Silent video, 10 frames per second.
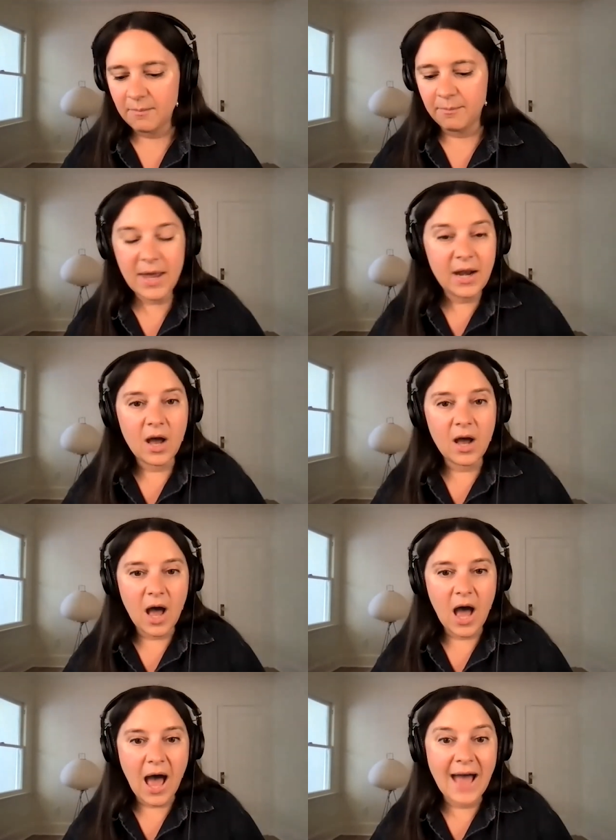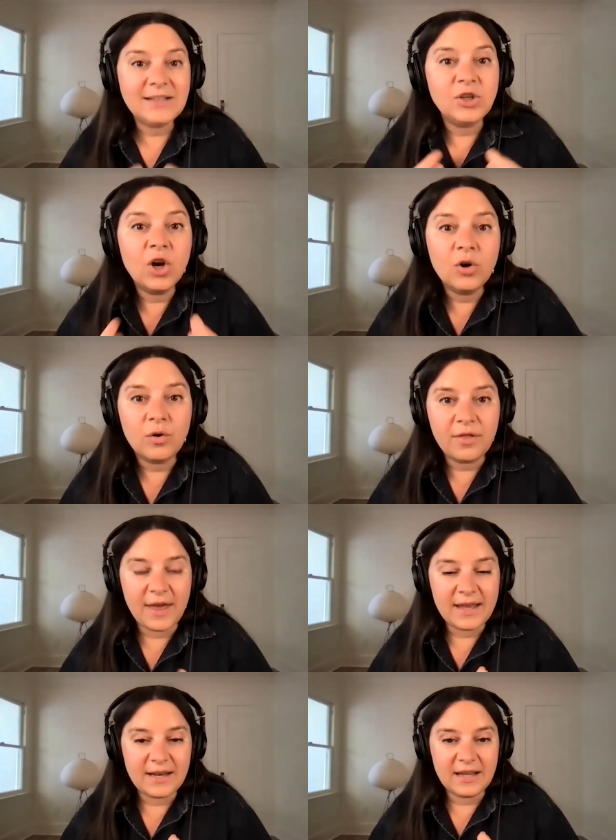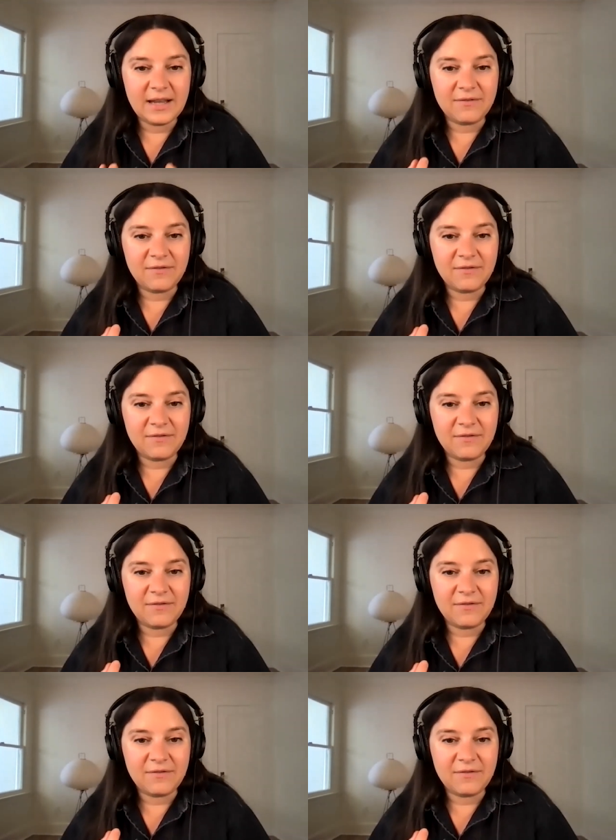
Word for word: But I know that if